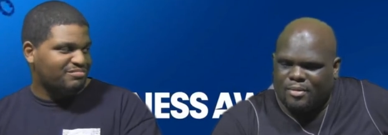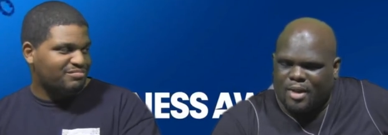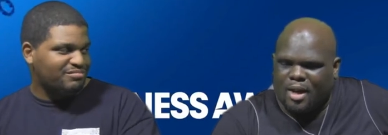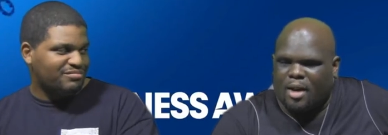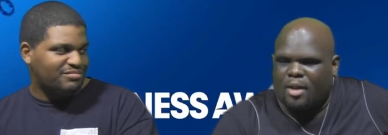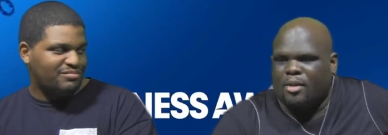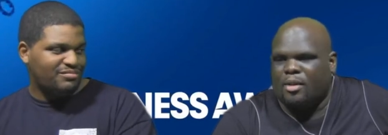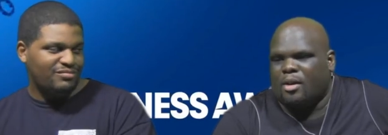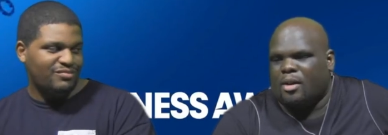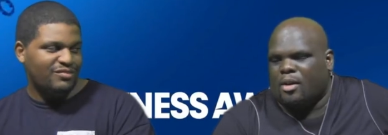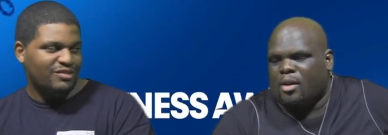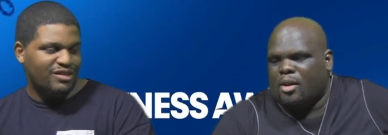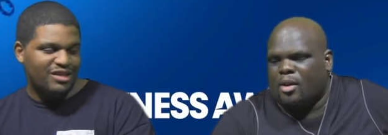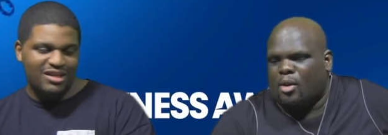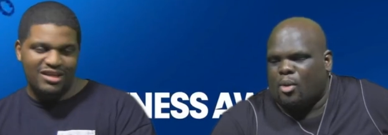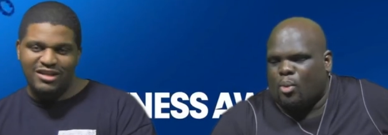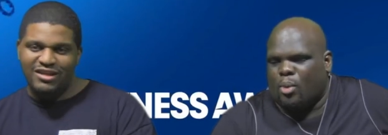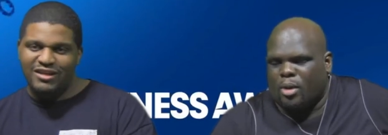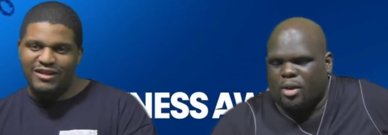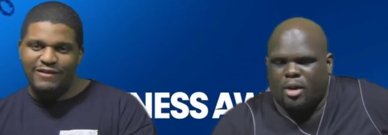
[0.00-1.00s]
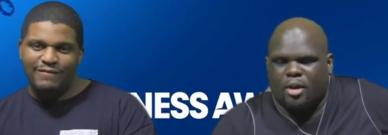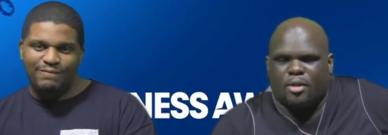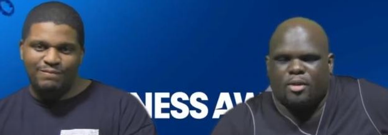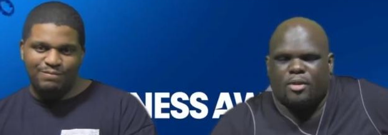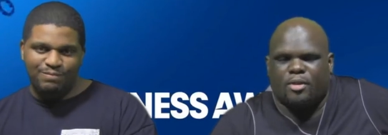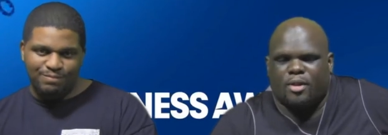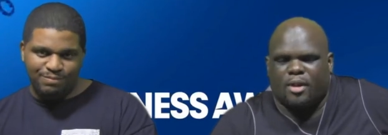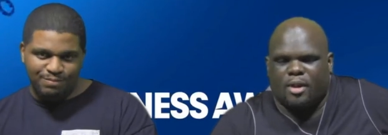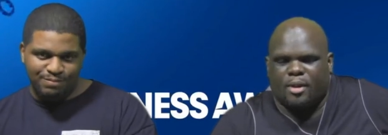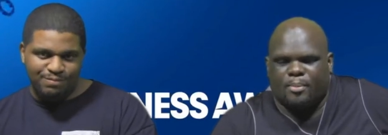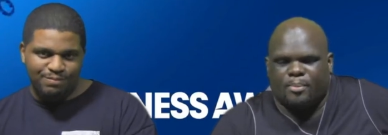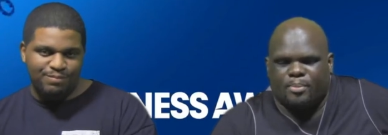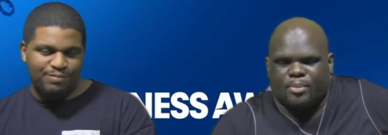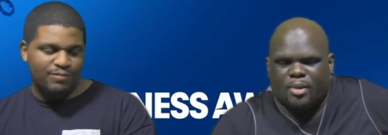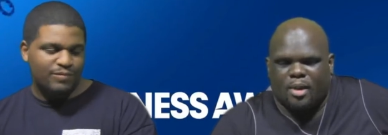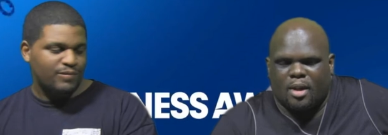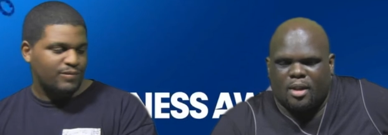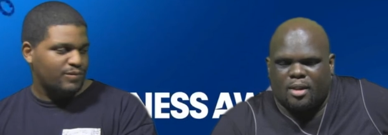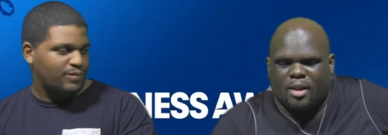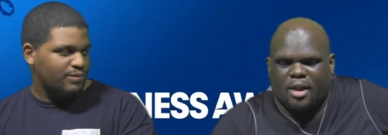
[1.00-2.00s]
Speaker 1: now one other thing
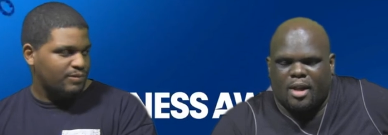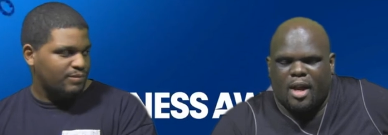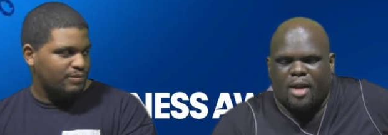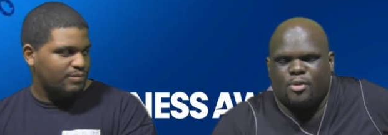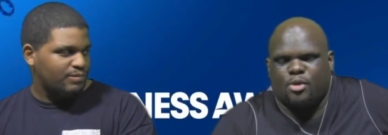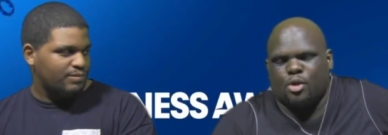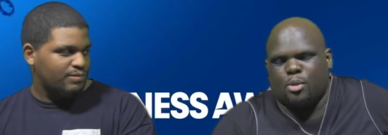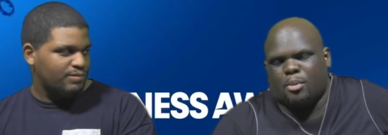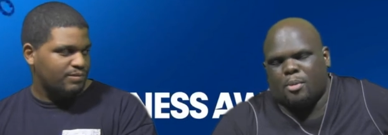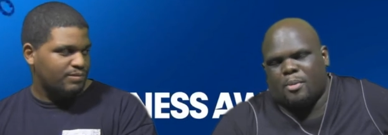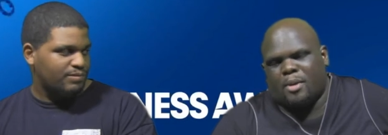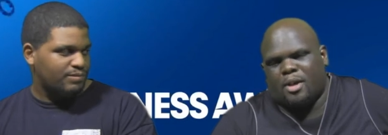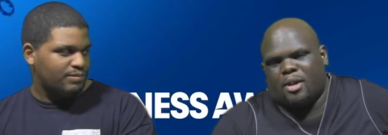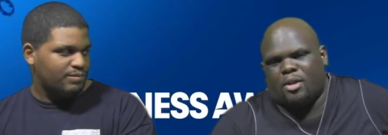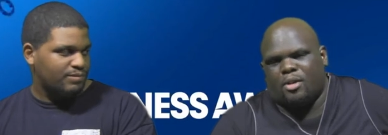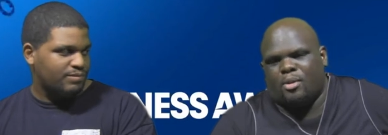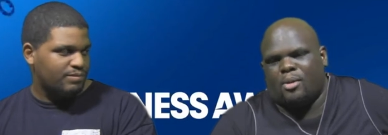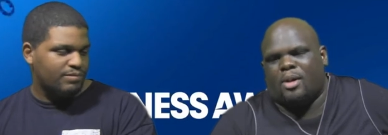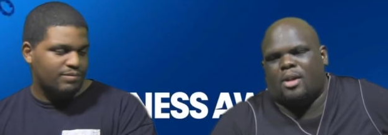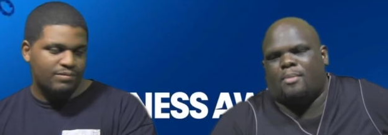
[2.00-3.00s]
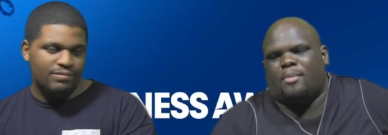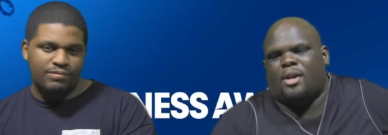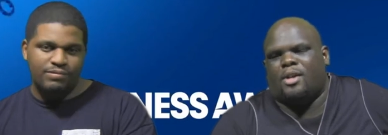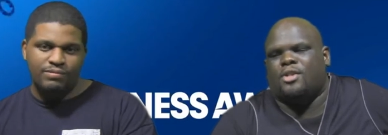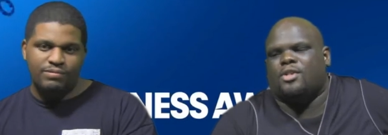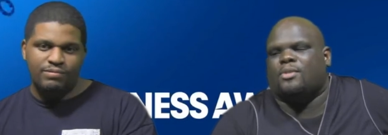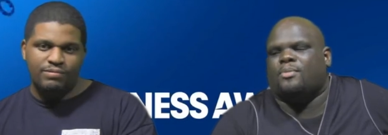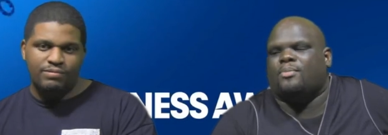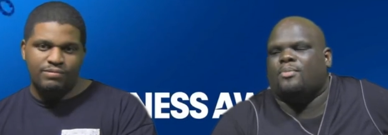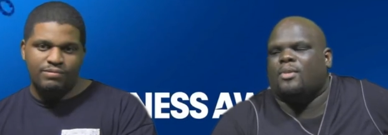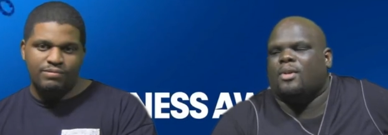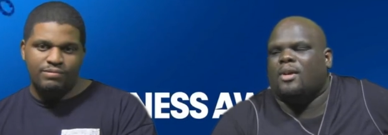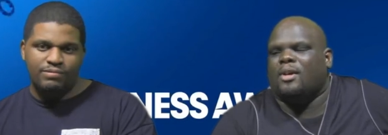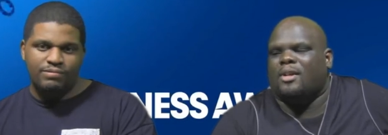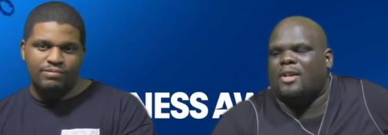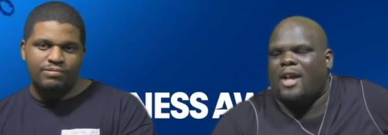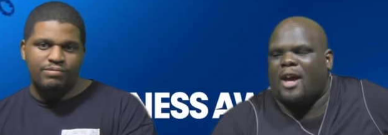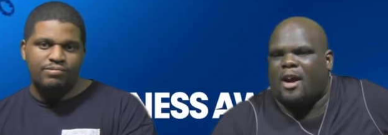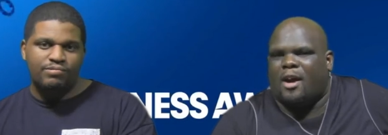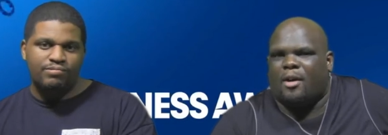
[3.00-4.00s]
they gave superman a new animation
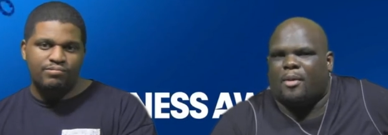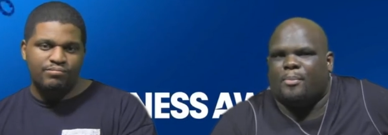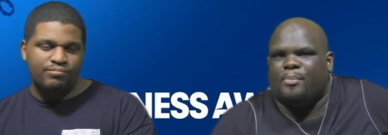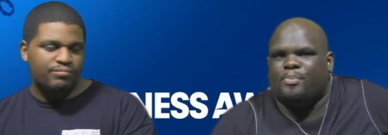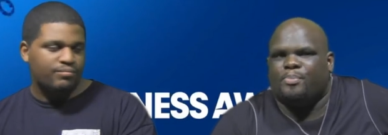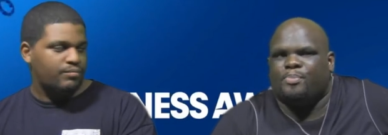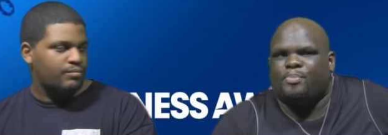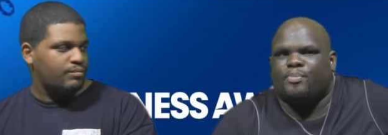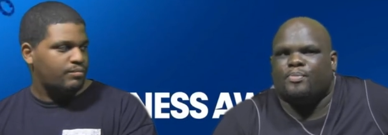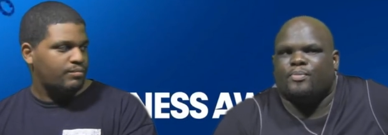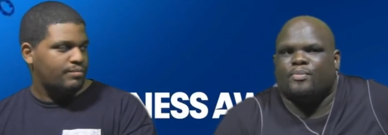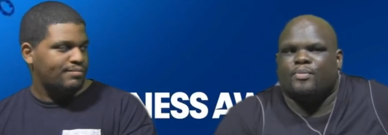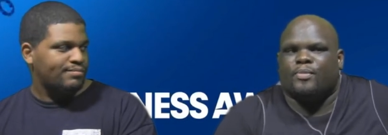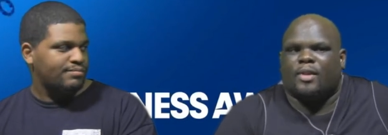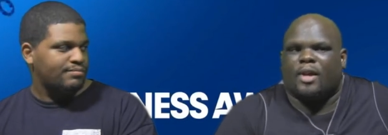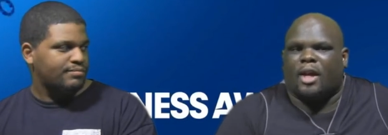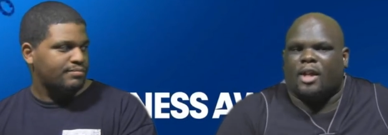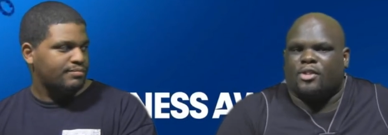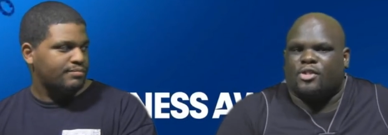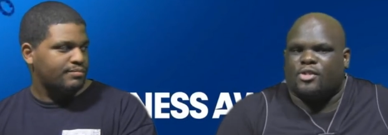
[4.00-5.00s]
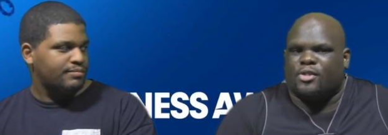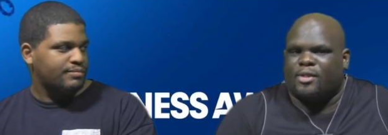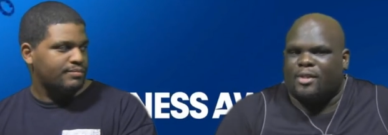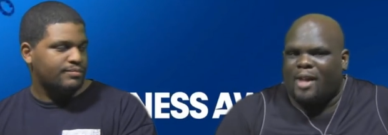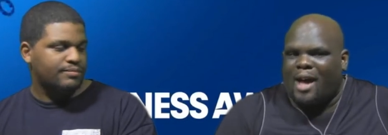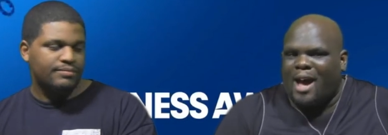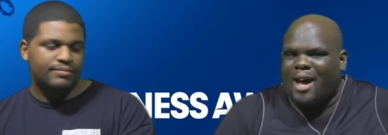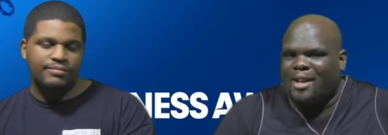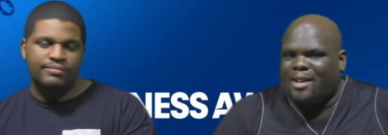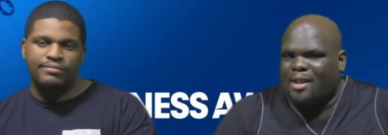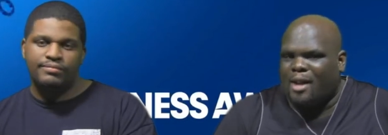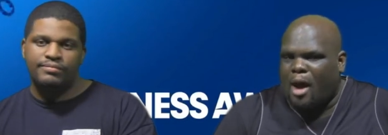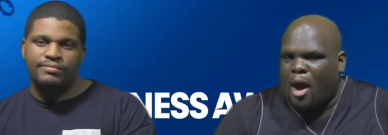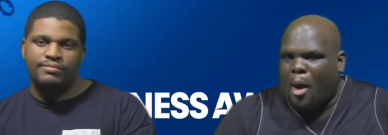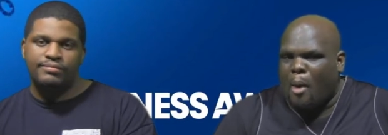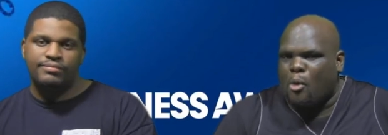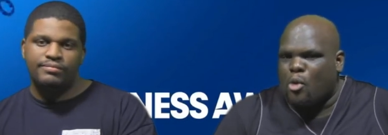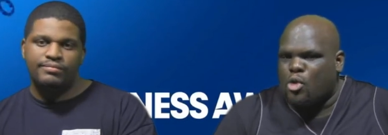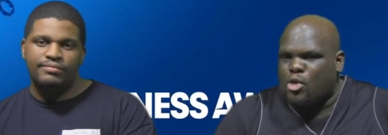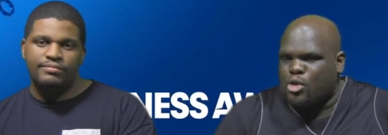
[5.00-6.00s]
now it's not
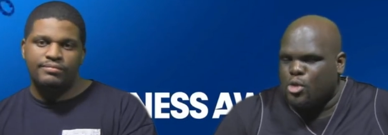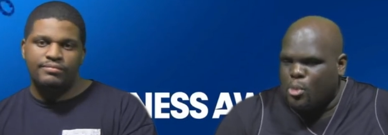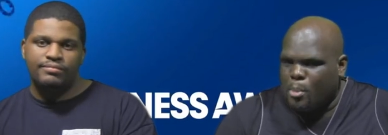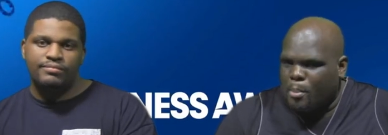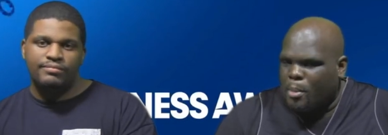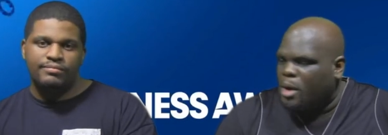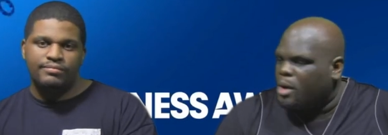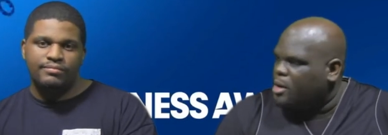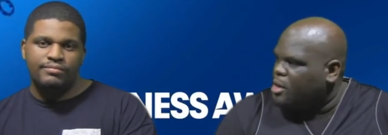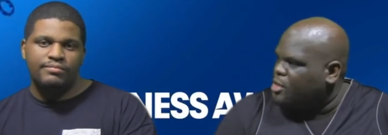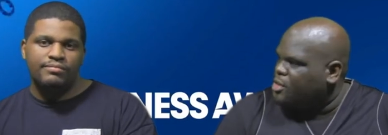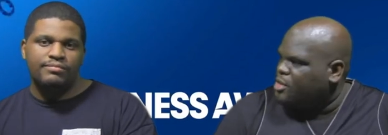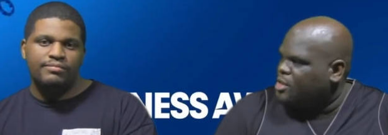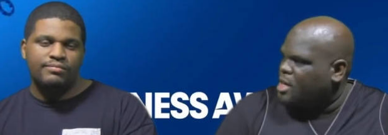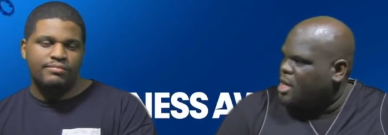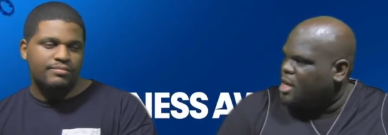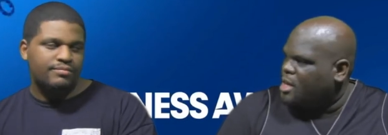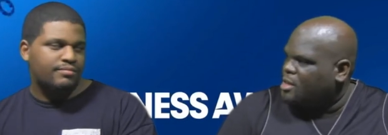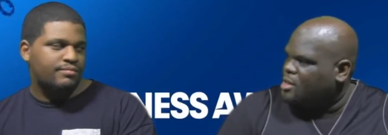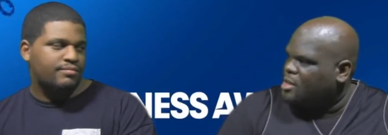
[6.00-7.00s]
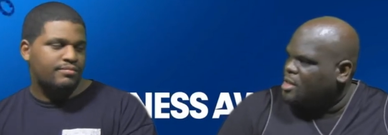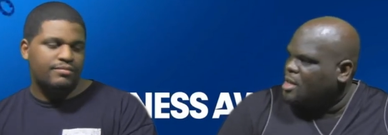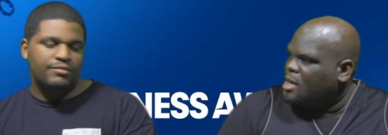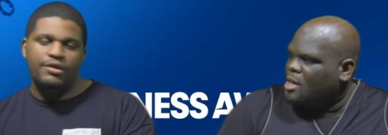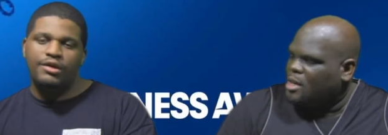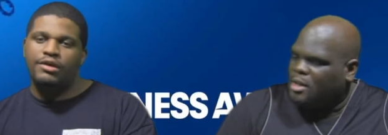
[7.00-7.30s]
a humongous change.